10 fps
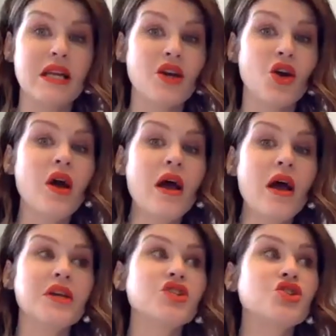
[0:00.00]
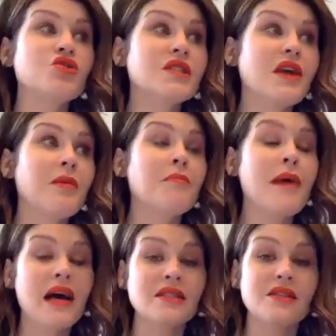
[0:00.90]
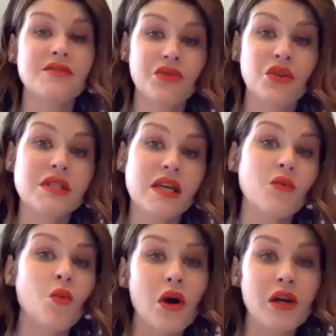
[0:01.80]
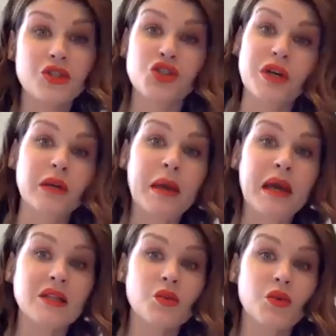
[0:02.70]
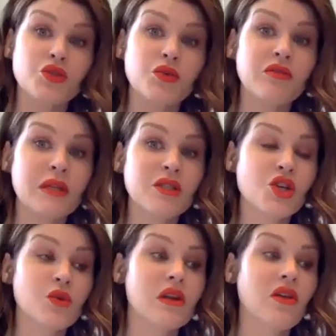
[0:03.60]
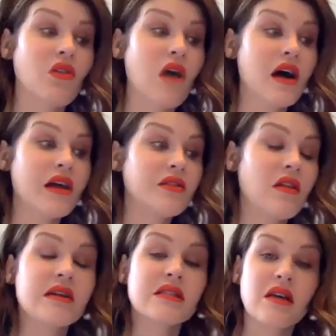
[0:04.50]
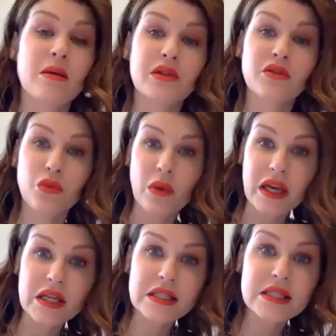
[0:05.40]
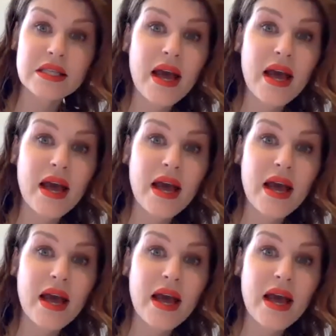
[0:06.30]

here because you see a massive difference in one treatment, which we've been doing a lot the last couple of weeks.